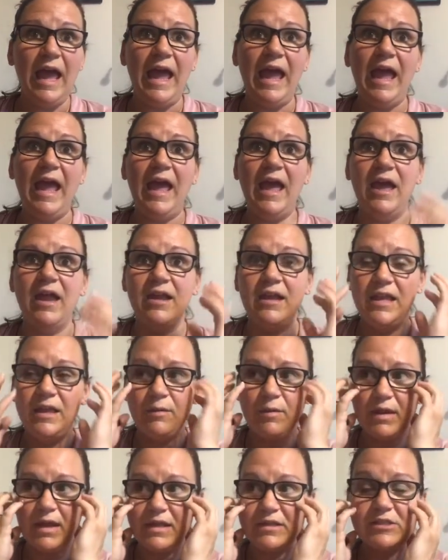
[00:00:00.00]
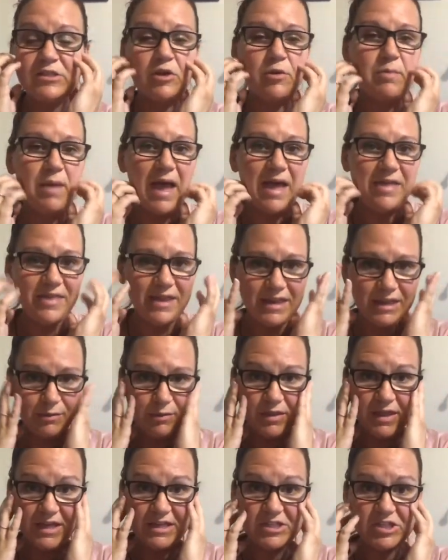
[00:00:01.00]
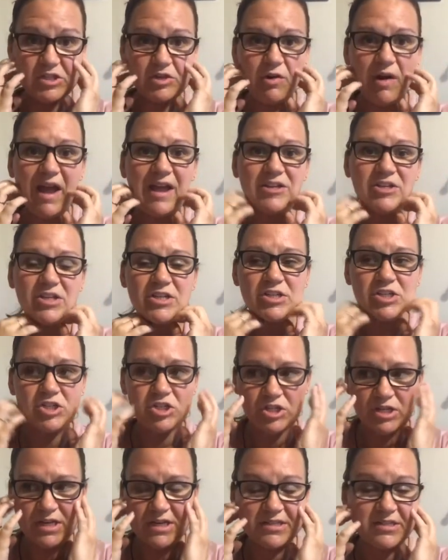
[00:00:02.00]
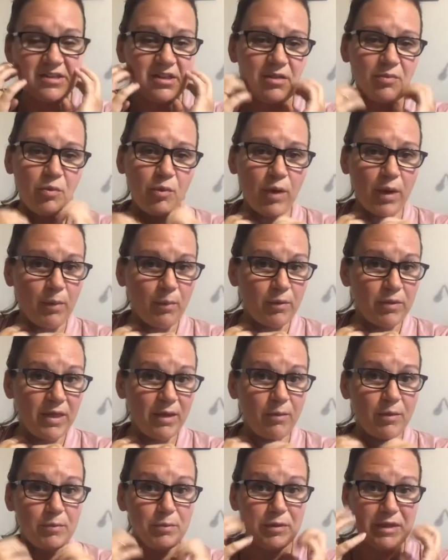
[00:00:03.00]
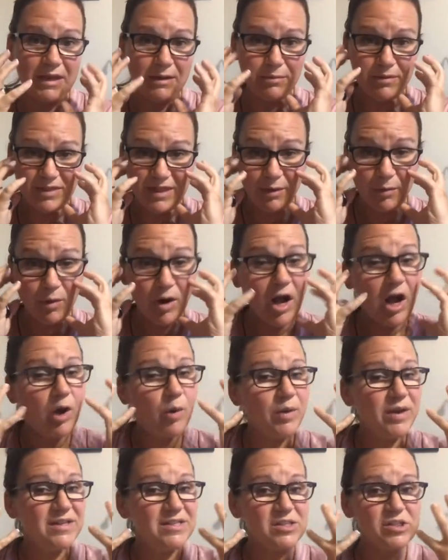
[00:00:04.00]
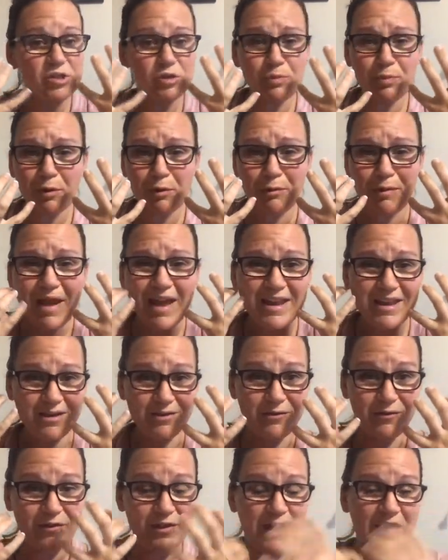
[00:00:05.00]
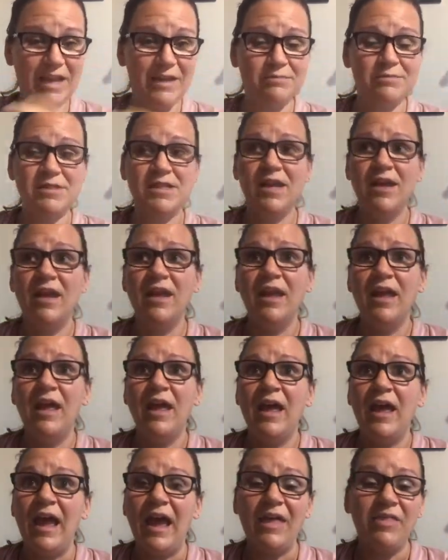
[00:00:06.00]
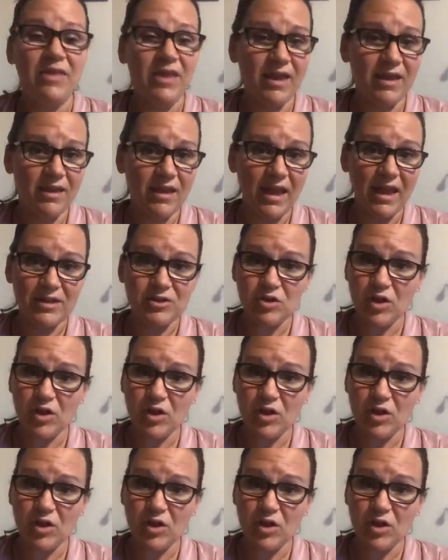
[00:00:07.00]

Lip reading: and he would get so bad that he would like scratch his cheeks to the point where they would bleed, but they were always super red, inflamed, and they had